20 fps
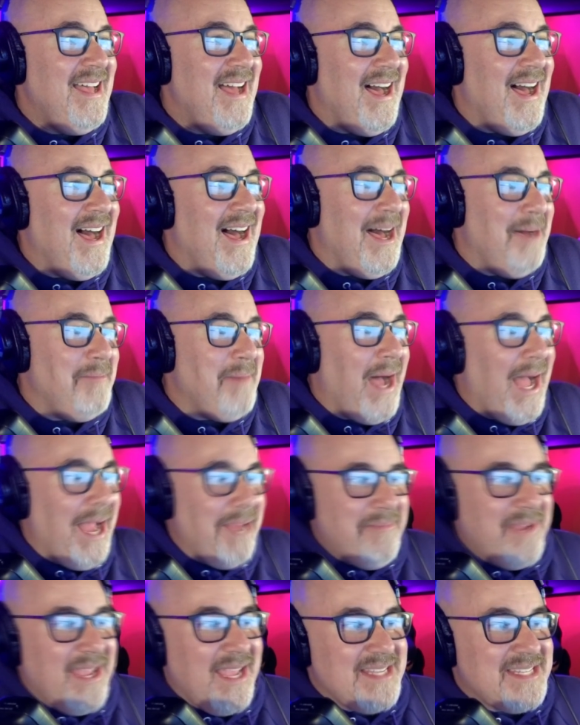I'm
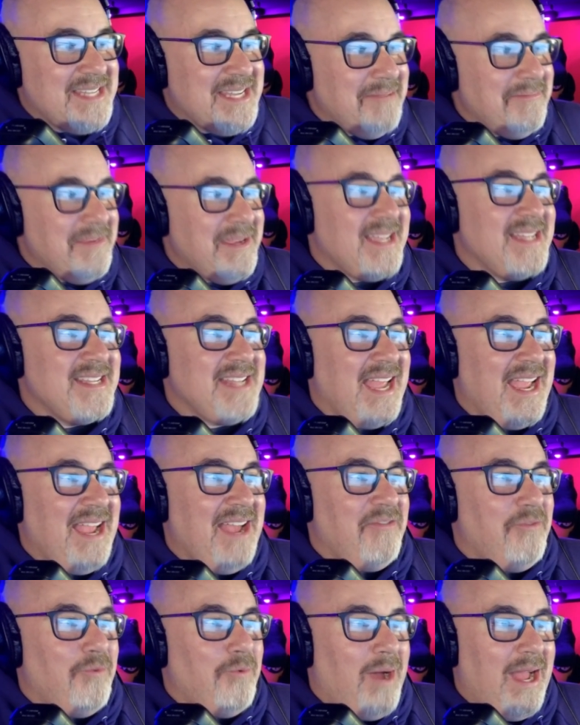guessing because I
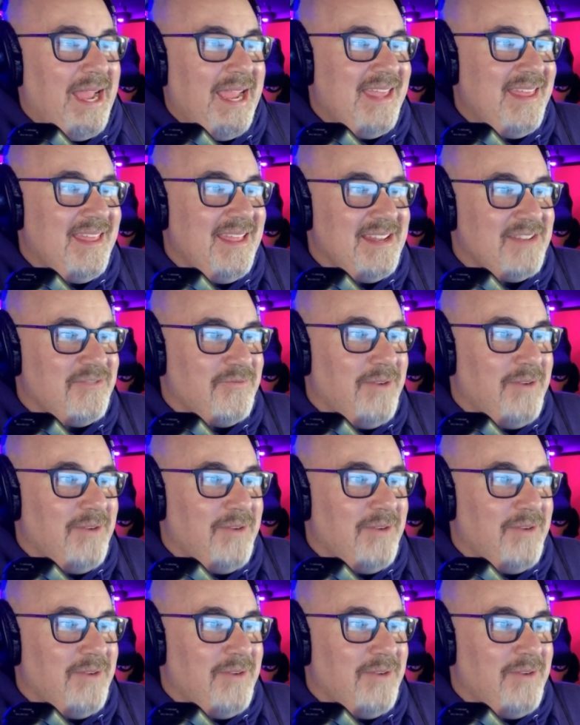have white, it's one